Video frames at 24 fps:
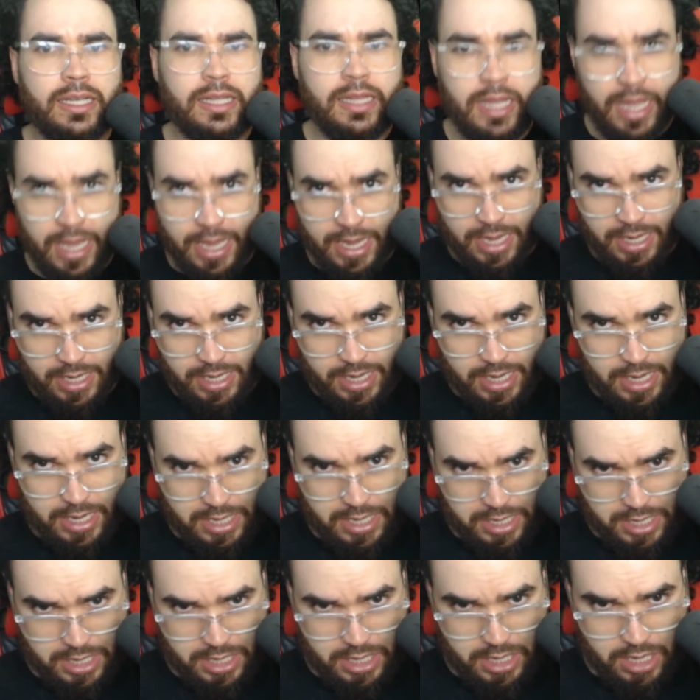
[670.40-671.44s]
like
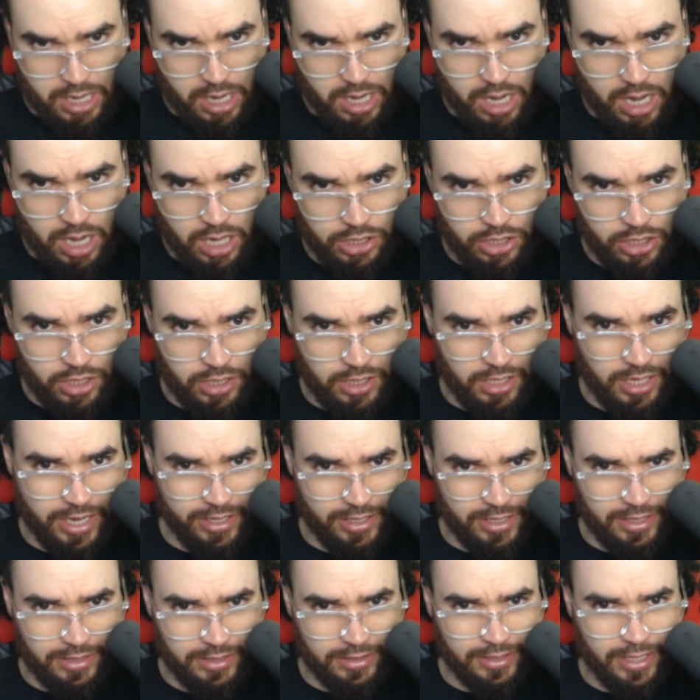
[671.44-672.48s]
a hundred
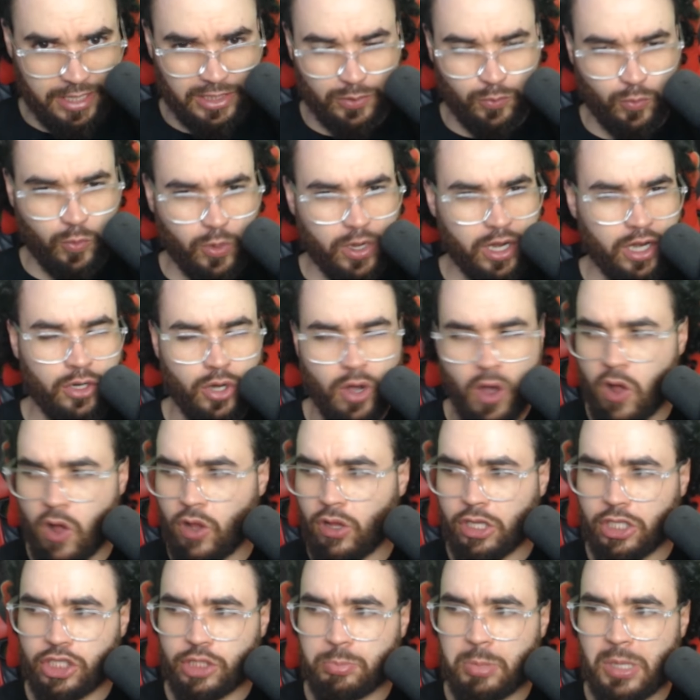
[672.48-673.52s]
like this says where
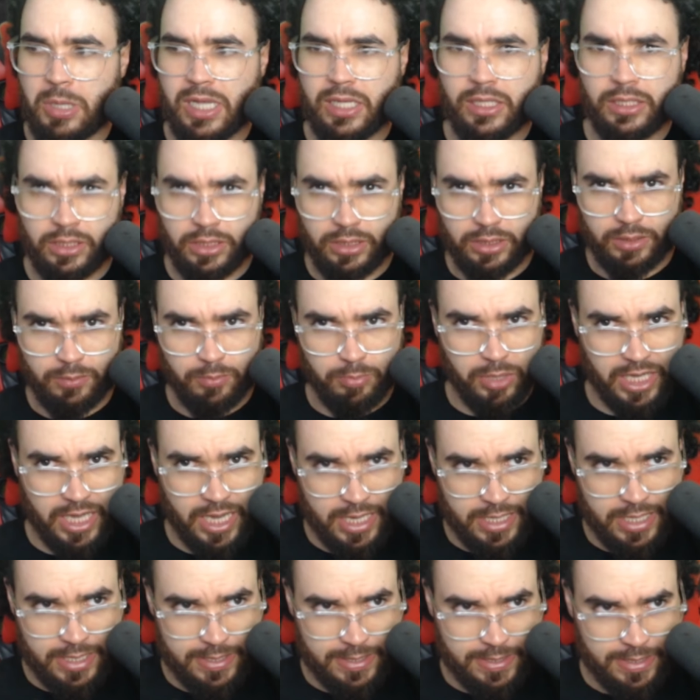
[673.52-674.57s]
knowledge bin
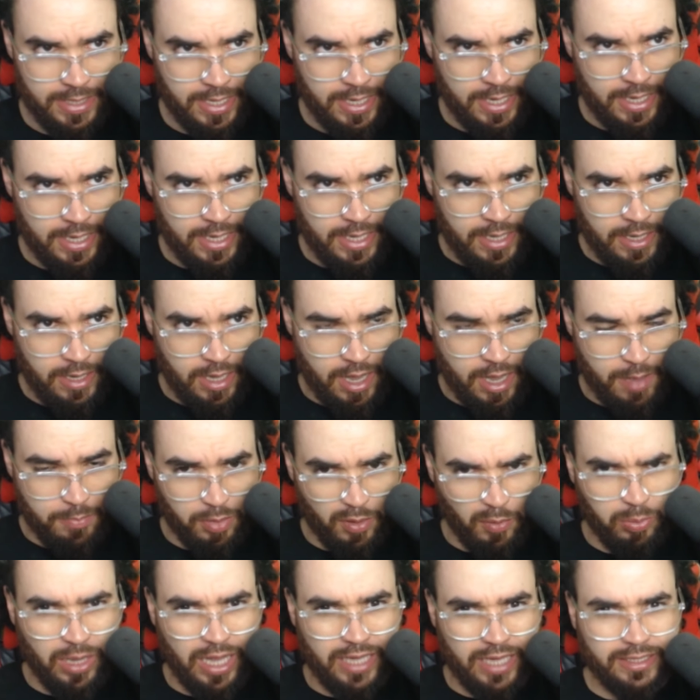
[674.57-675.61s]
begins a
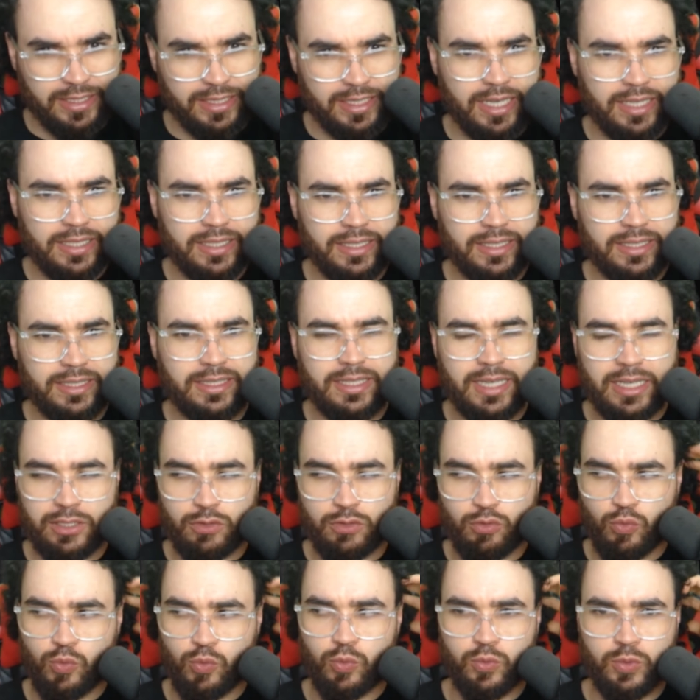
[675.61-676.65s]
perplexica says
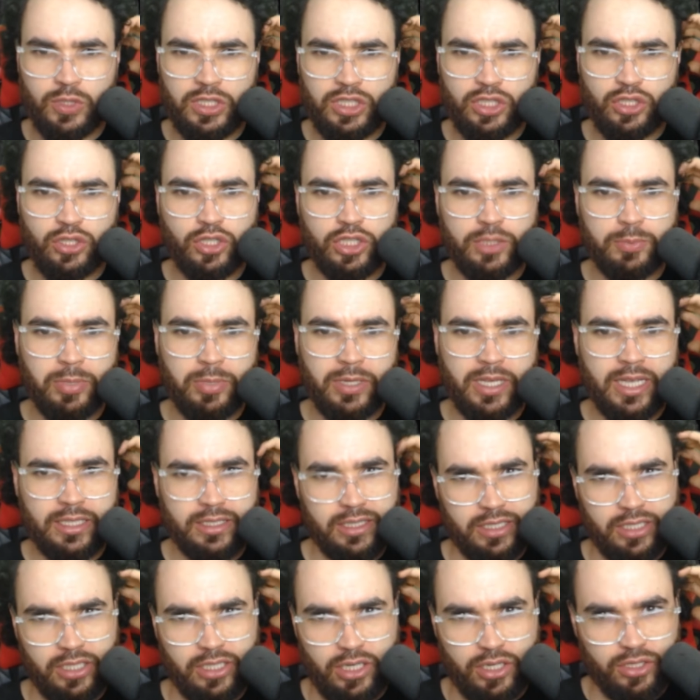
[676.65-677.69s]
research
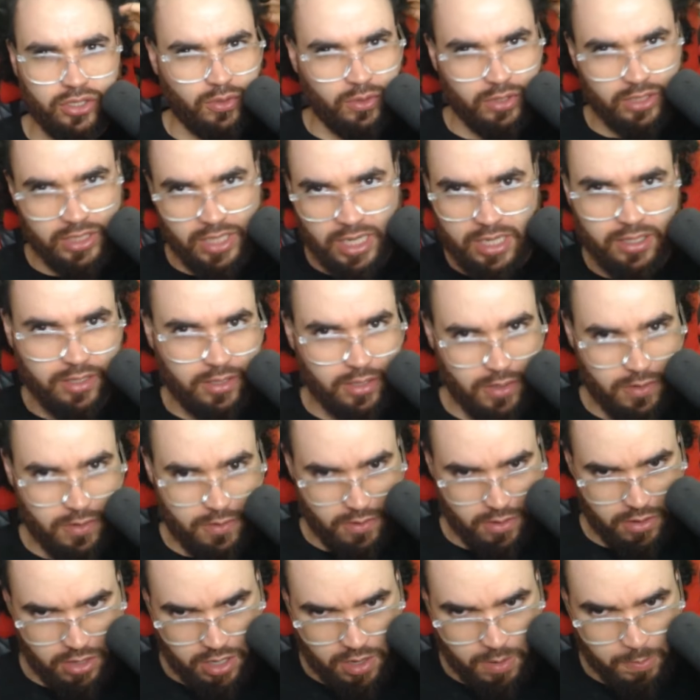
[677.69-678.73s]
begins here so it's like
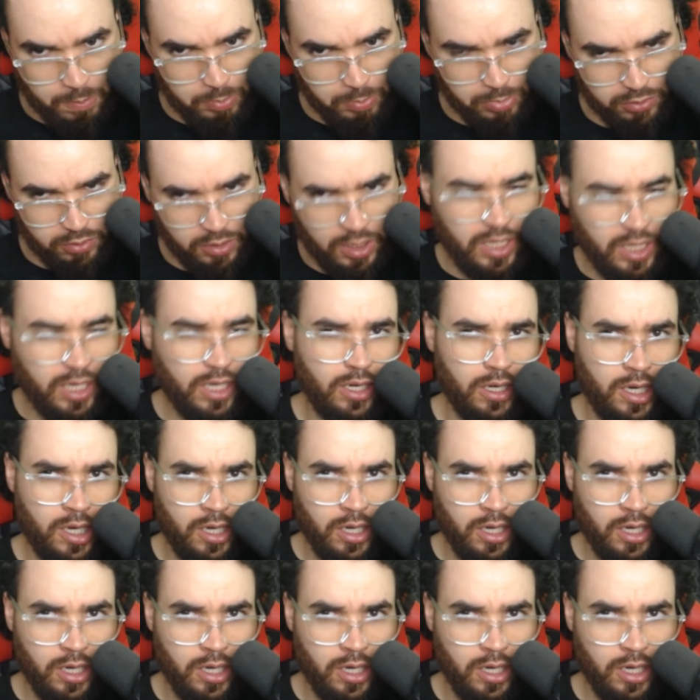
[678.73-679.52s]
complete